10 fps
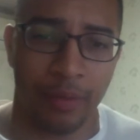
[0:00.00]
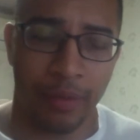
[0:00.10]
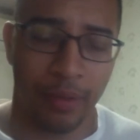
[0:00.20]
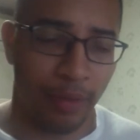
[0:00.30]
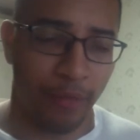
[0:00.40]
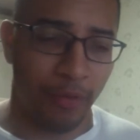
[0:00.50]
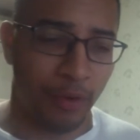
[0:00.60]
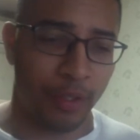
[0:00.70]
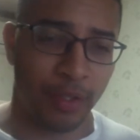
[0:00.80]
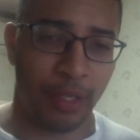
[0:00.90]
the
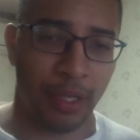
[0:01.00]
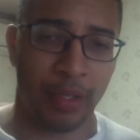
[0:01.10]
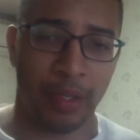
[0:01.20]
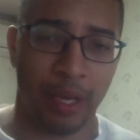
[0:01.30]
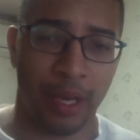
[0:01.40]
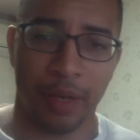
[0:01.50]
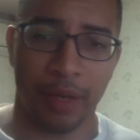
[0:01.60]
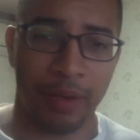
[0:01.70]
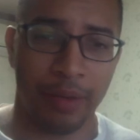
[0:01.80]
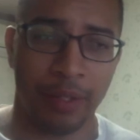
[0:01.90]
first thing that I
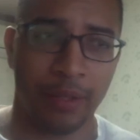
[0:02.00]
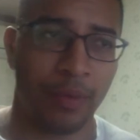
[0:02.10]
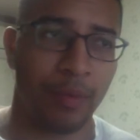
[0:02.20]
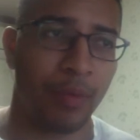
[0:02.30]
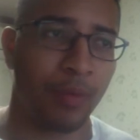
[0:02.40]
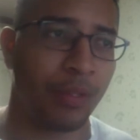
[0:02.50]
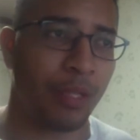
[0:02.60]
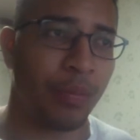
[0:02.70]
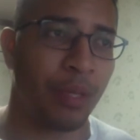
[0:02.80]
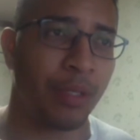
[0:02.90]
noticed when we
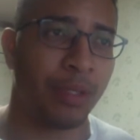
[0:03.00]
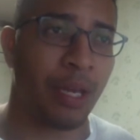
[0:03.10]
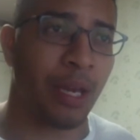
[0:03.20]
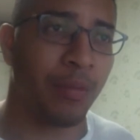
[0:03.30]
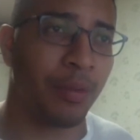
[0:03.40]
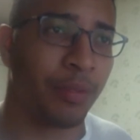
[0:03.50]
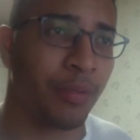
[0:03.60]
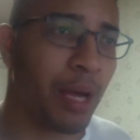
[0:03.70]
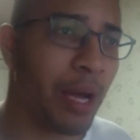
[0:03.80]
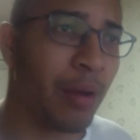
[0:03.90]
stepped outside was
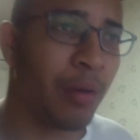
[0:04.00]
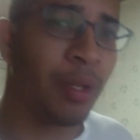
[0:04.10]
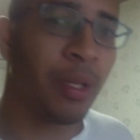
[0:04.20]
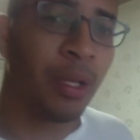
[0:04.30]
wow,